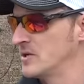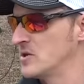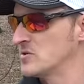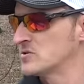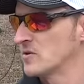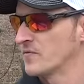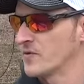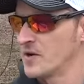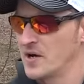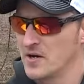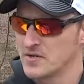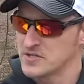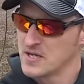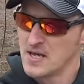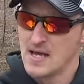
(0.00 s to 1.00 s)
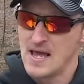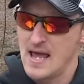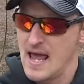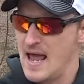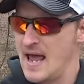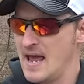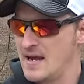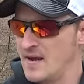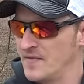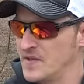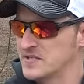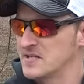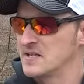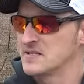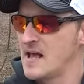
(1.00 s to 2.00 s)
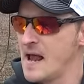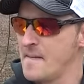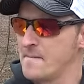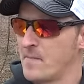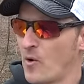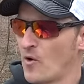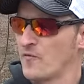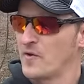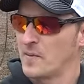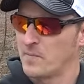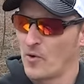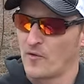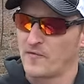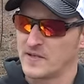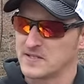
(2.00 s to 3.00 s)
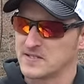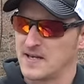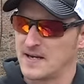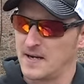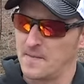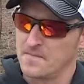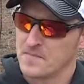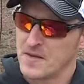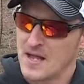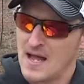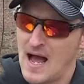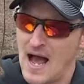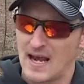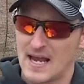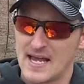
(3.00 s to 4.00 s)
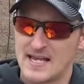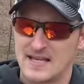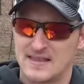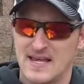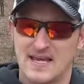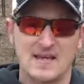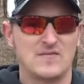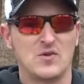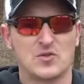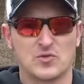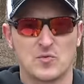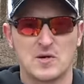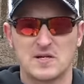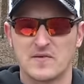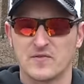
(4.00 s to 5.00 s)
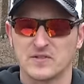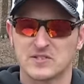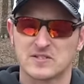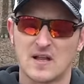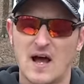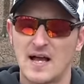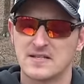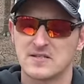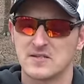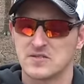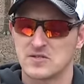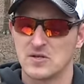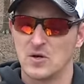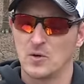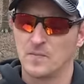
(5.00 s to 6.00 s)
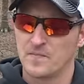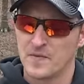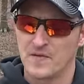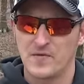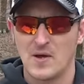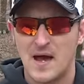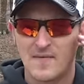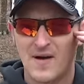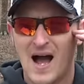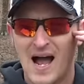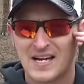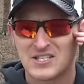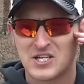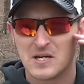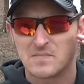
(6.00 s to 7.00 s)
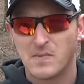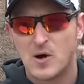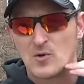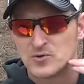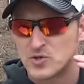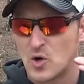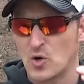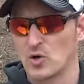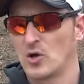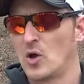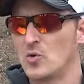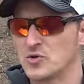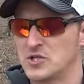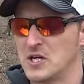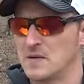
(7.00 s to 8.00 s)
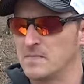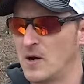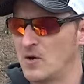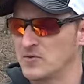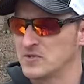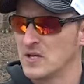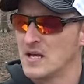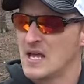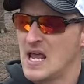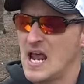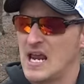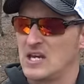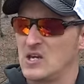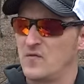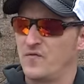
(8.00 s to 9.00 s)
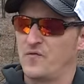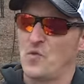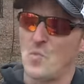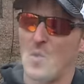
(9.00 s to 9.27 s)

using them for years, and this is a perfect, perfect setup. I like it, they give you three different slots. So if you have high cheekbones or low cheekbones, and if you